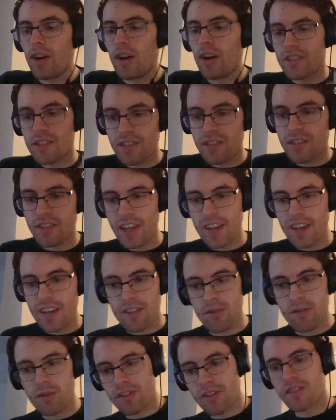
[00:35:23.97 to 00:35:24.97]
JSON,
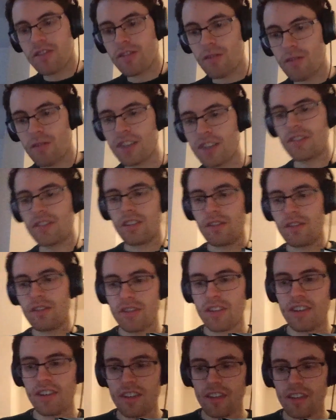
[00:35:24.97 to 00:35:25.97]
which is structured
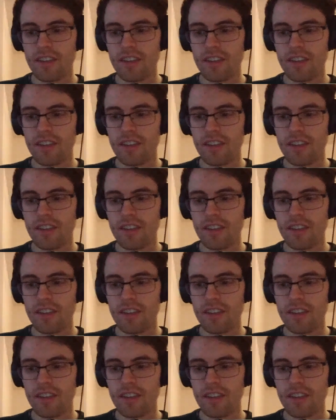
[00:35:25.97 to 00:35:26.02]
differently than